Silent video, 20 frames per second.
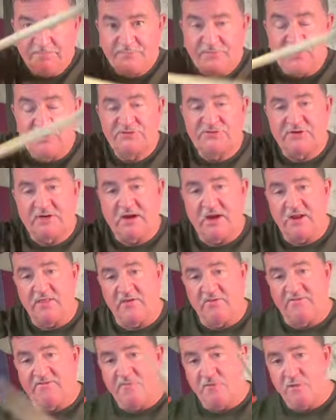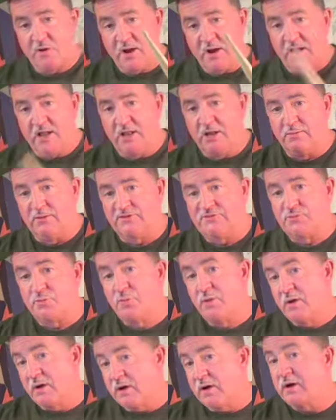Those are kind of the 4 elements.
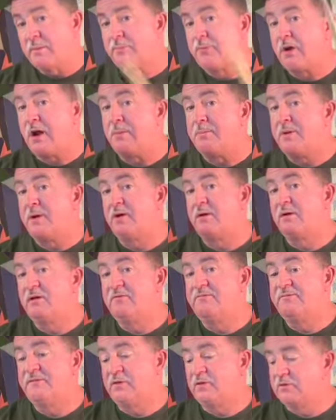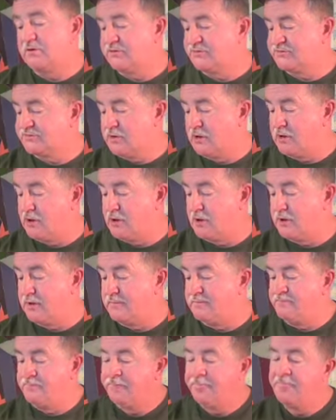We're going to primarily focus
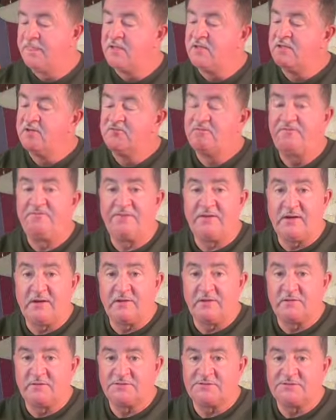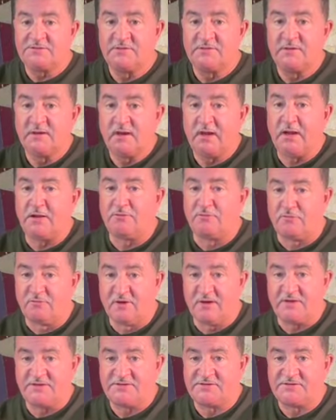on fingers and
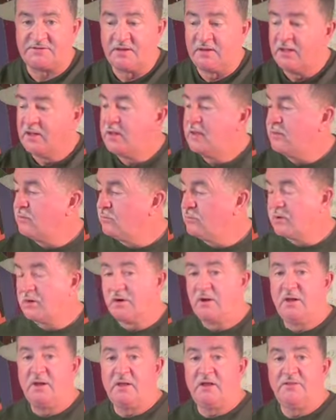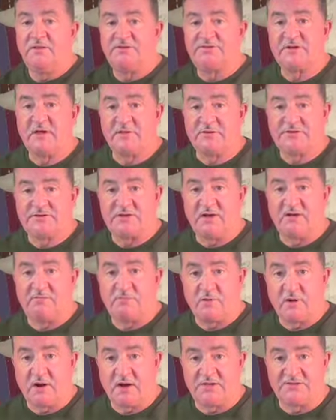wrists. We're going to let this other stuff
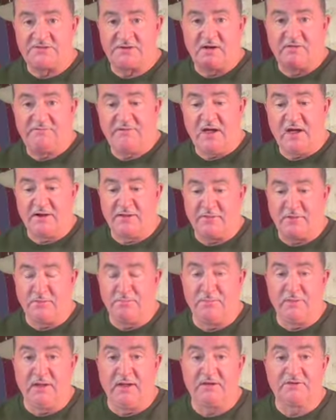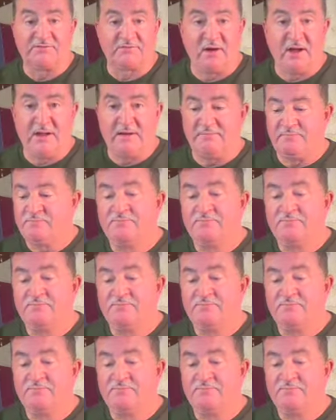work itself out in the mix, right?